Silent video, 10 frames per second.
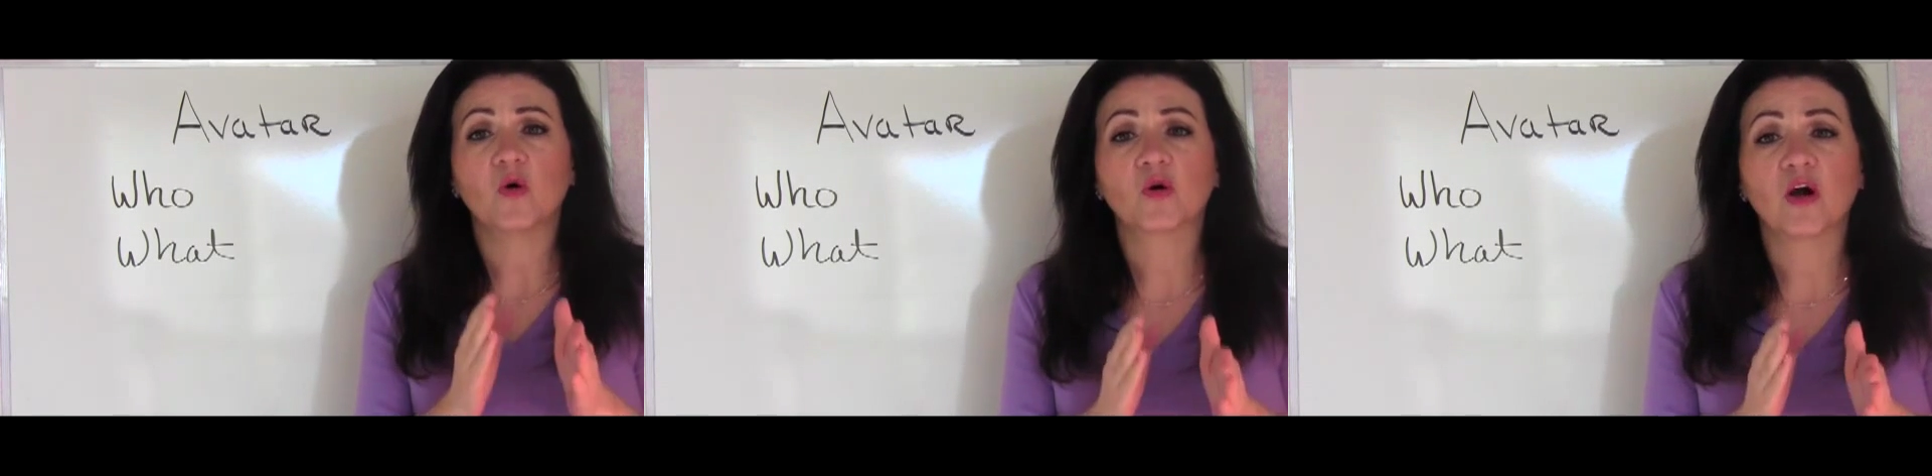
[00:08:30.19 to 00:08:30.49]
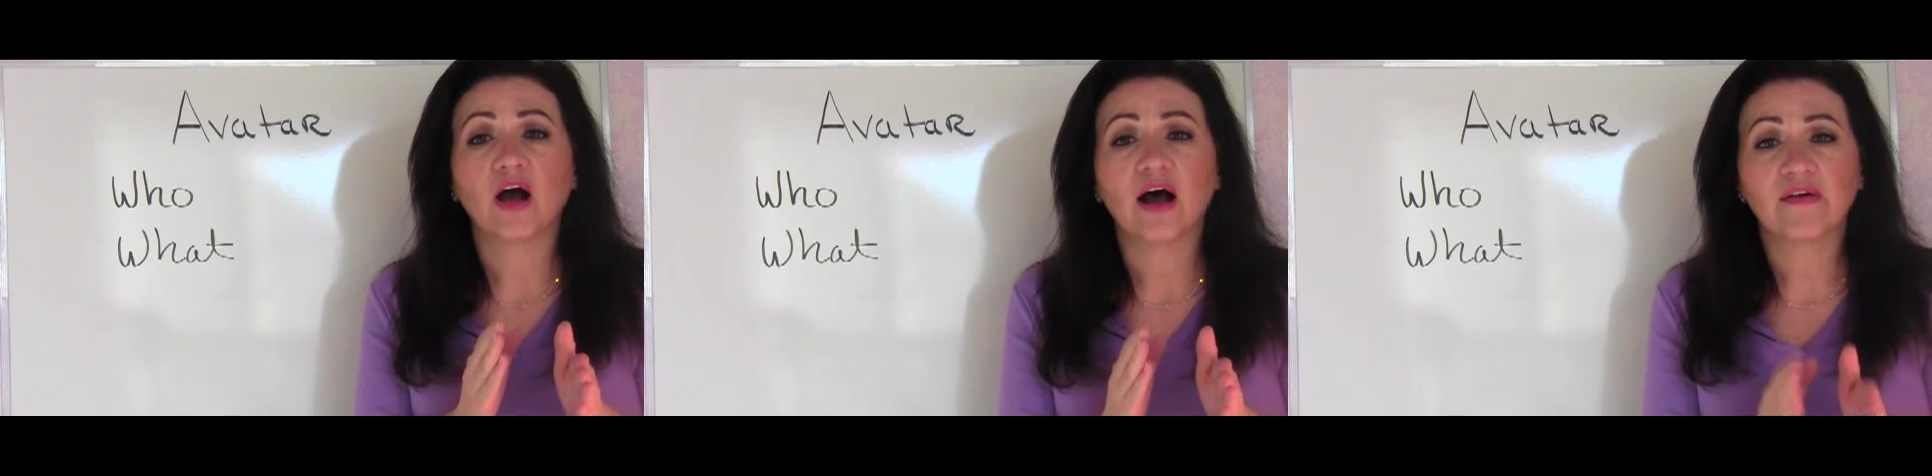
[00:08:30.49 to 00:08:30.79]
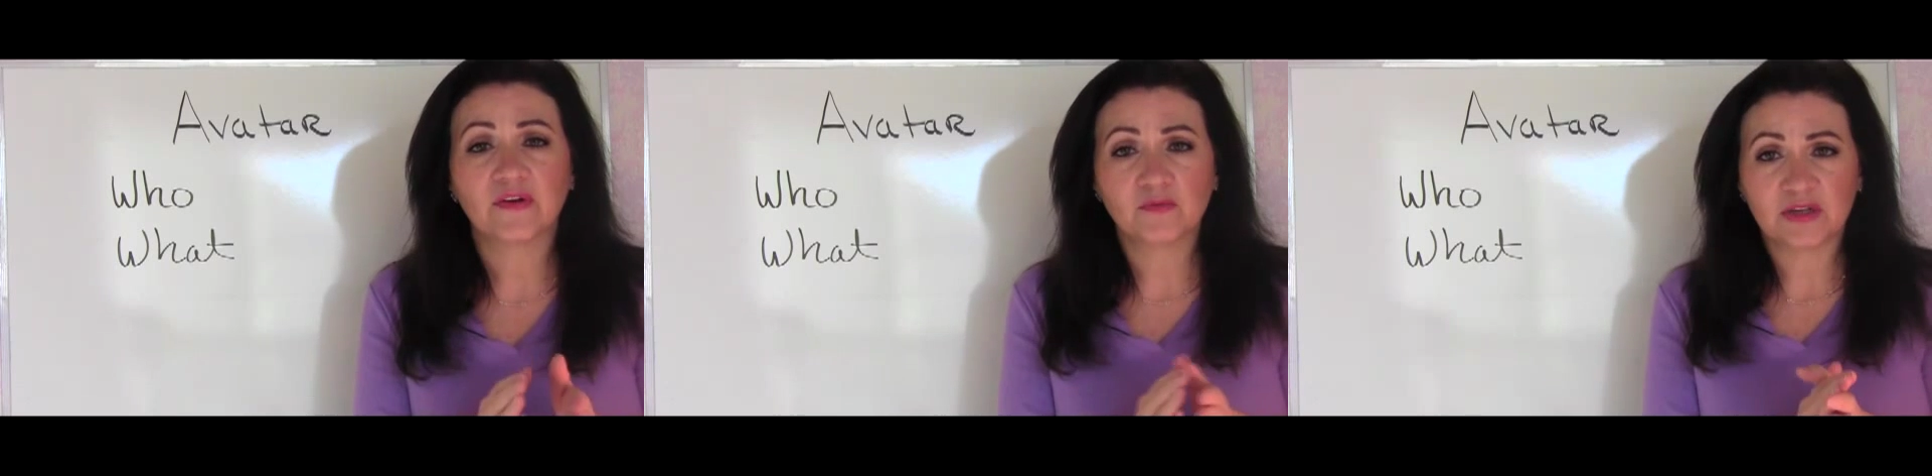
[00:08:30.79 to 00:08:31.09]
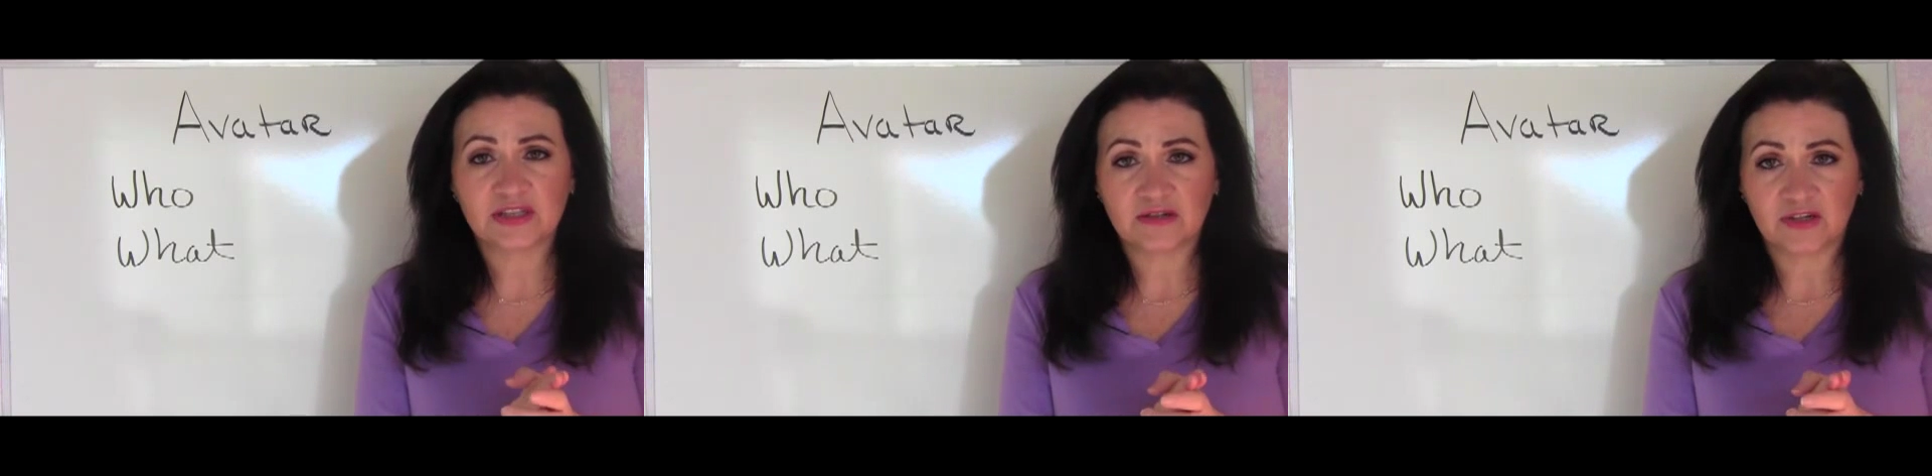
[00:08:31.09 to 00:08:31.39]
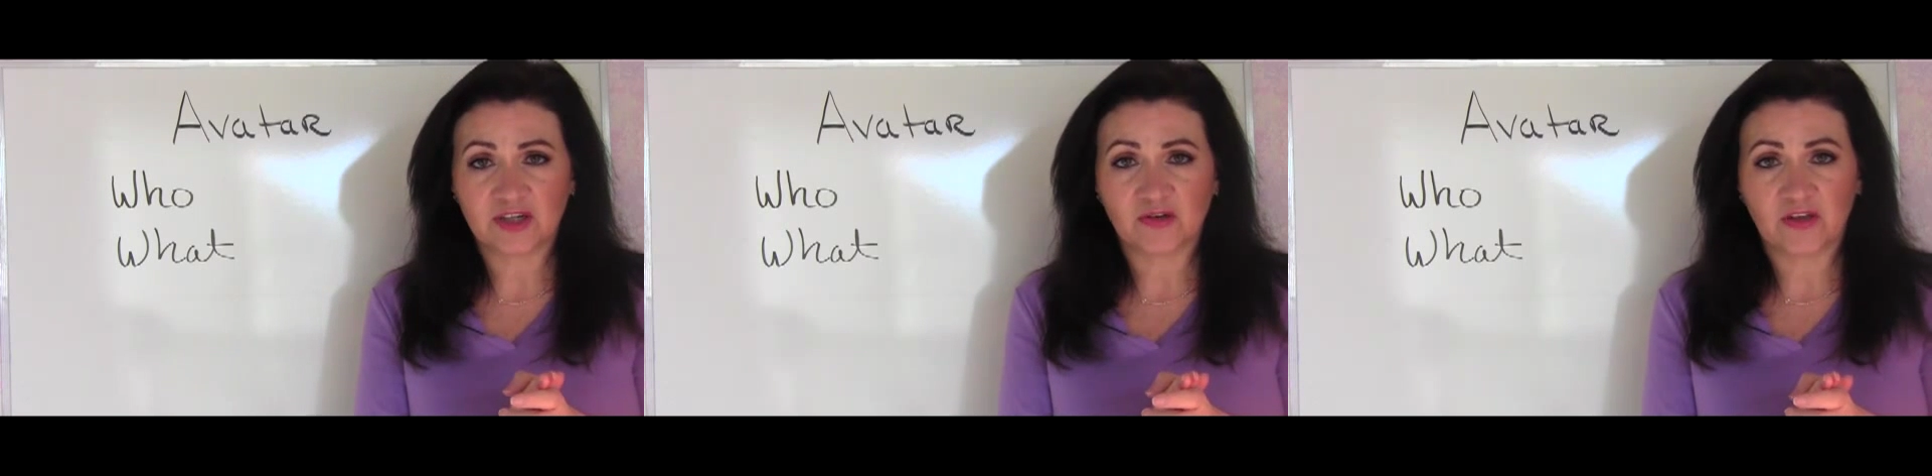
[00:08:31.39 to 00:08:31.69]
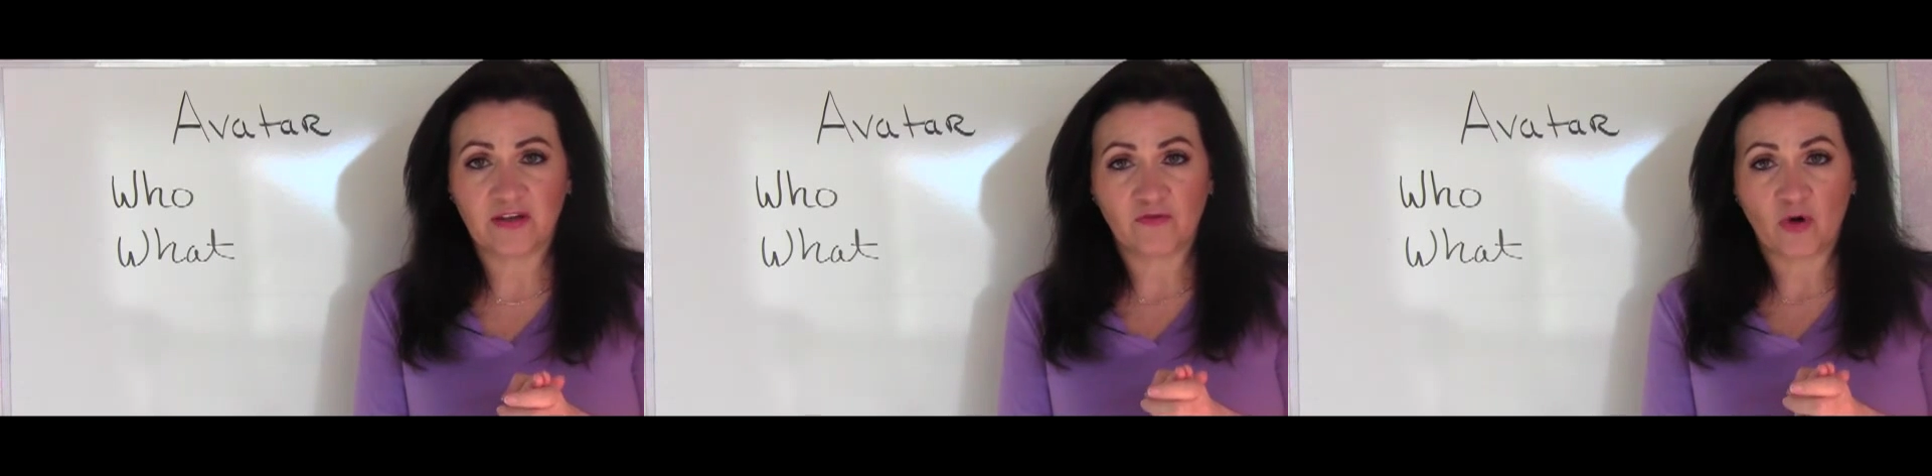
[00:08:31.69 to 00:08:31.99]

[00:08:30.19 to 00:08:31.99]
or other material they've